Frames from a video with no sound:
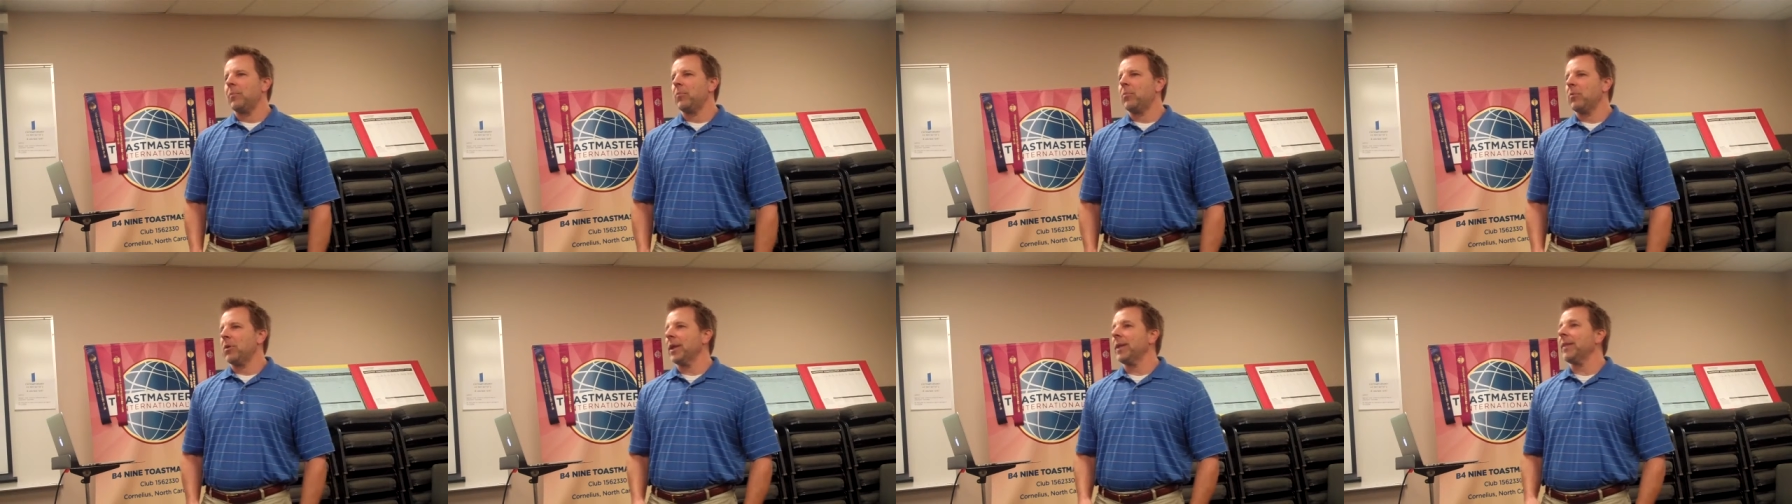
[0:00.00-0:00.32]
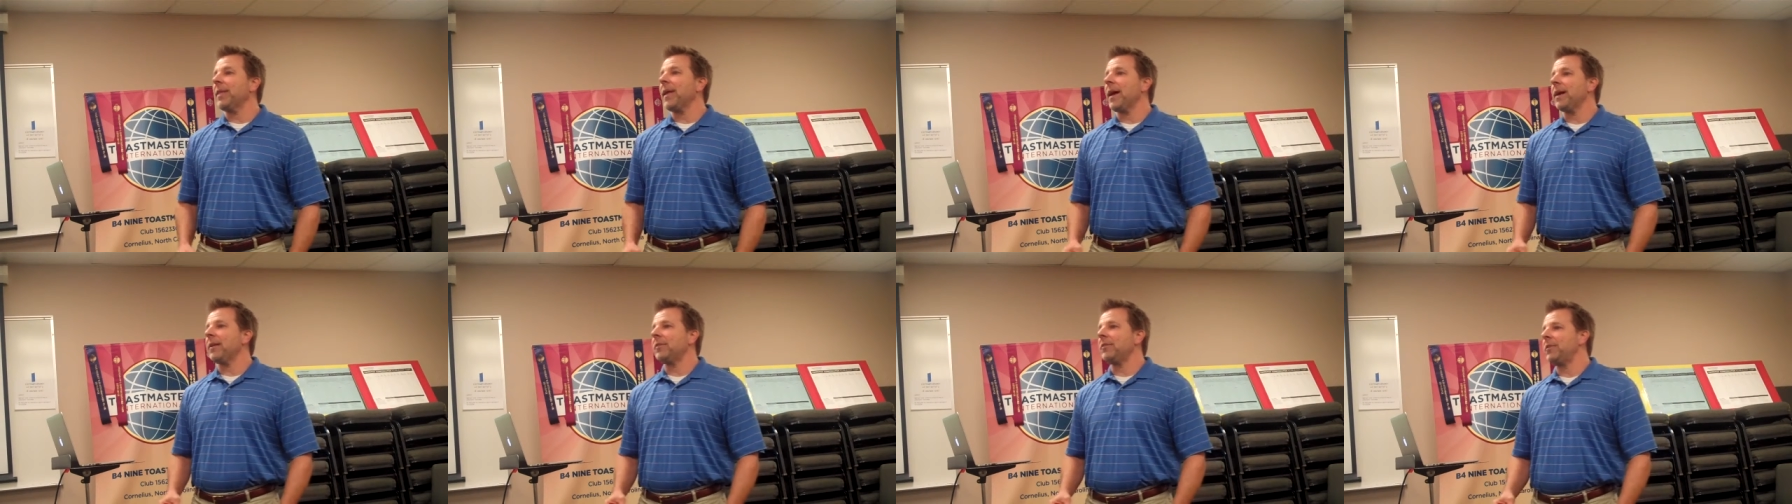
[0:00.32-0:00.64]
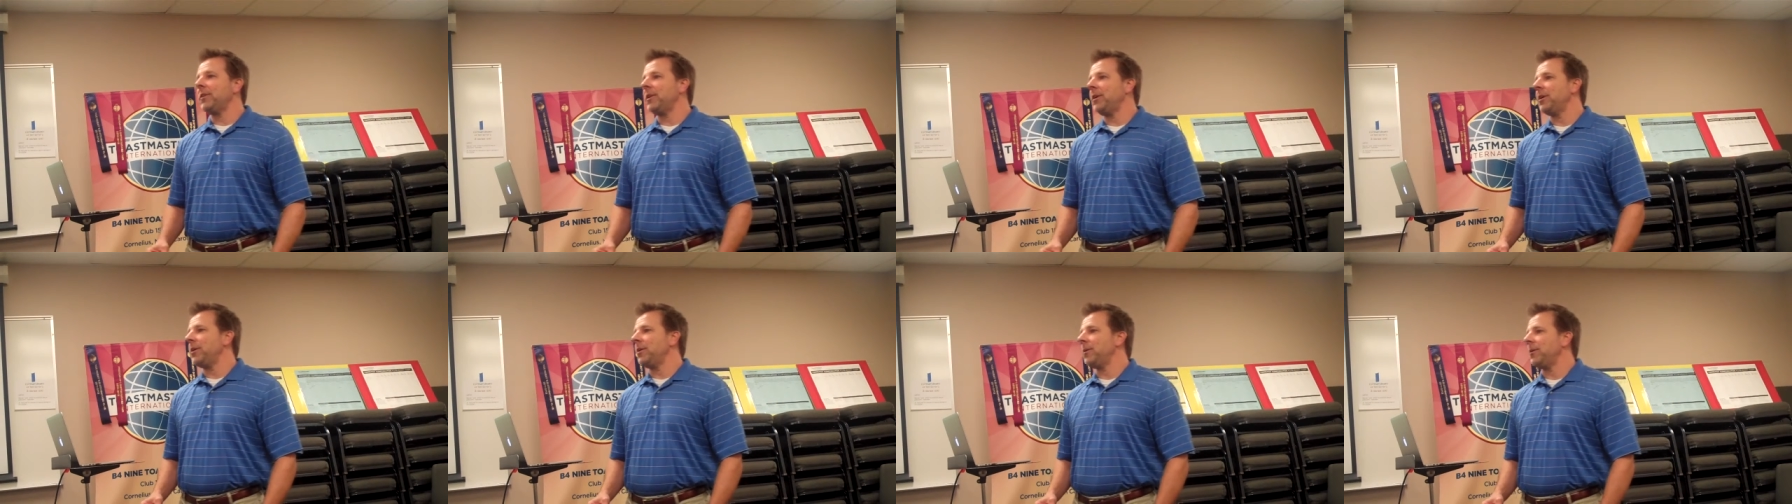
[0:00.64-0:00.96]
bring that
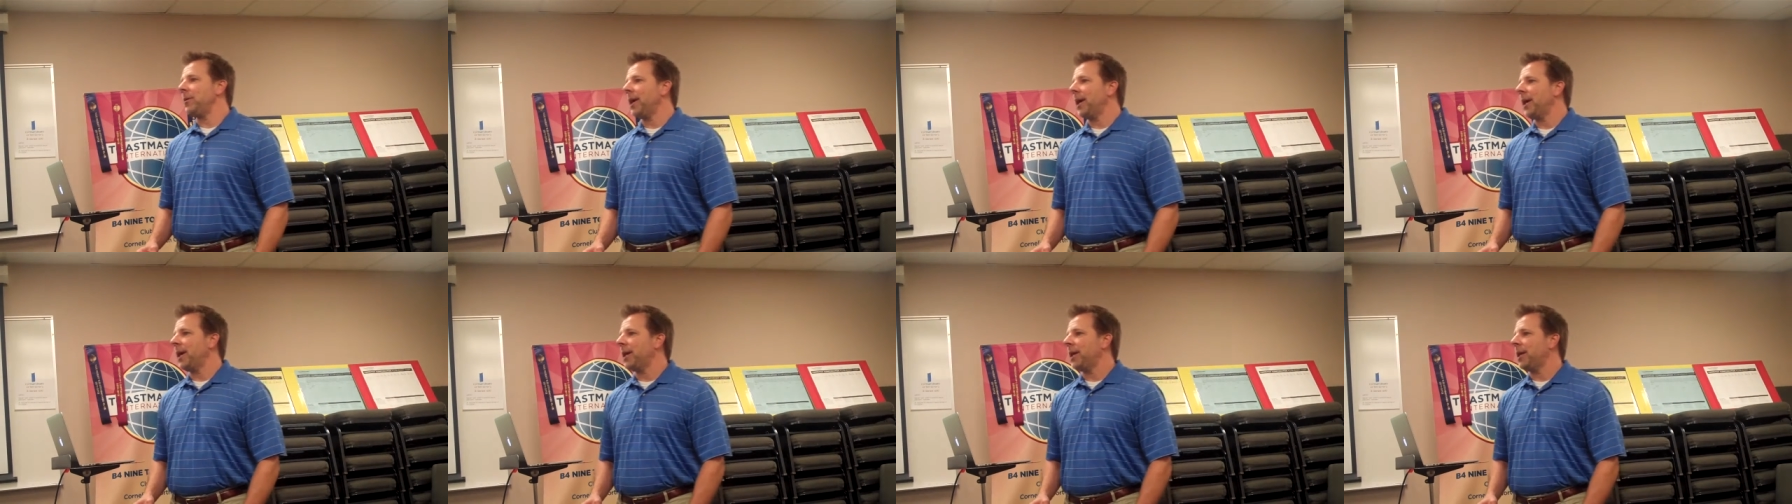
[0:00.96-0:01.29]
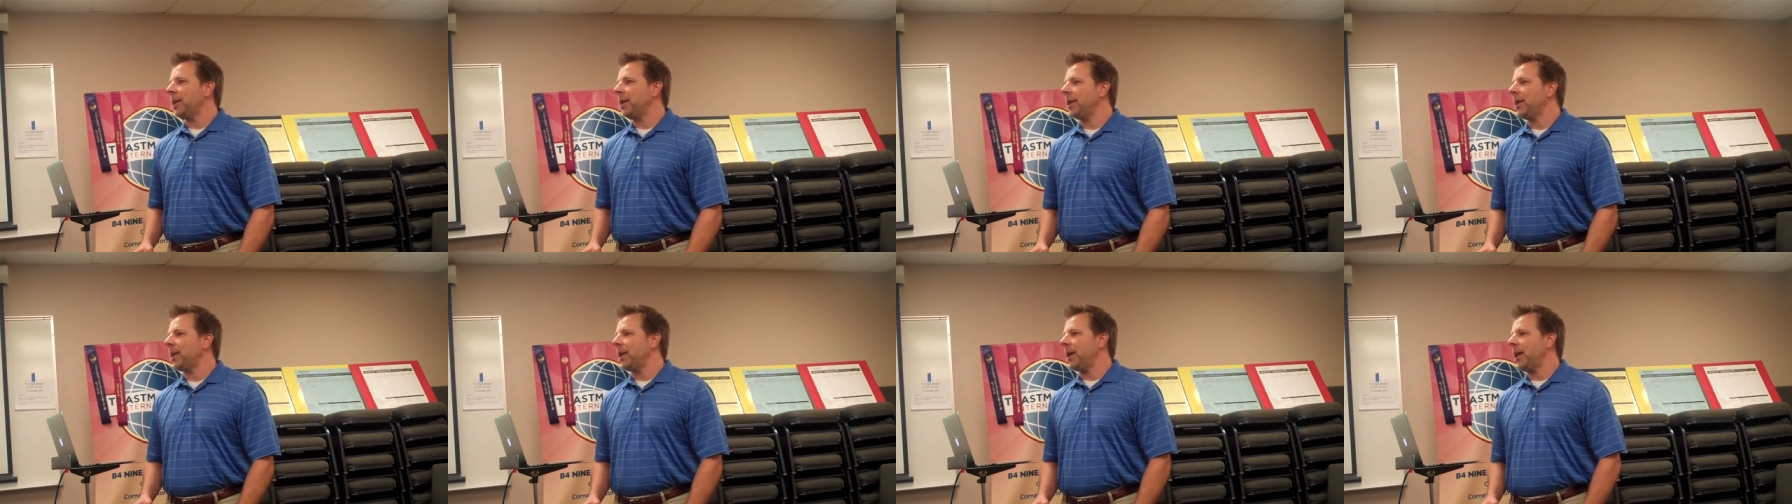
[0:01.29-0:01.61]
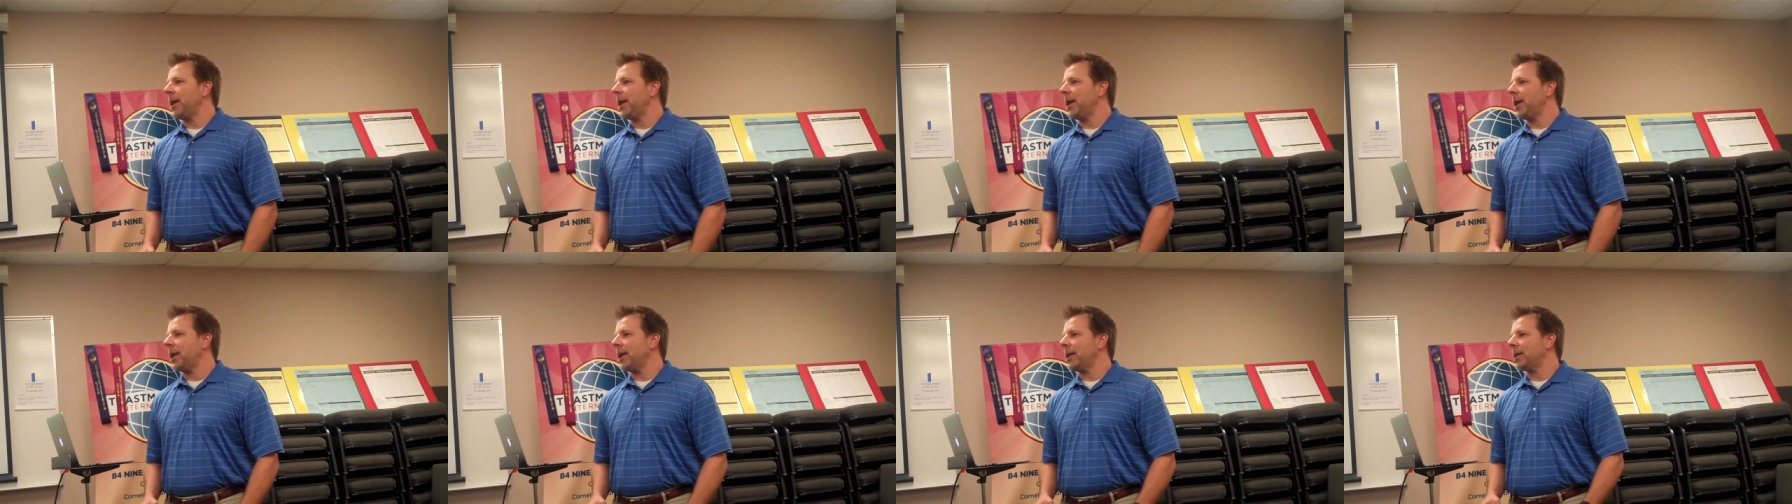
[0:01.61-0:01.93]
to you
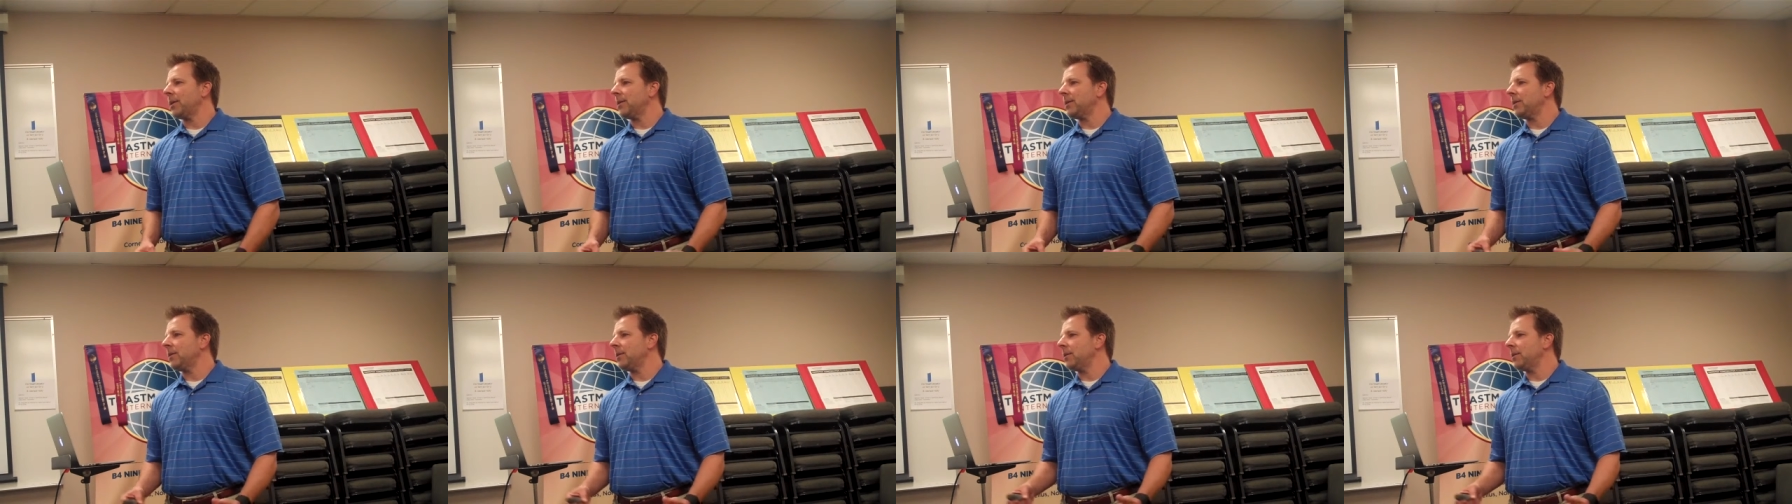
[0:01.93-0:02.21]
in a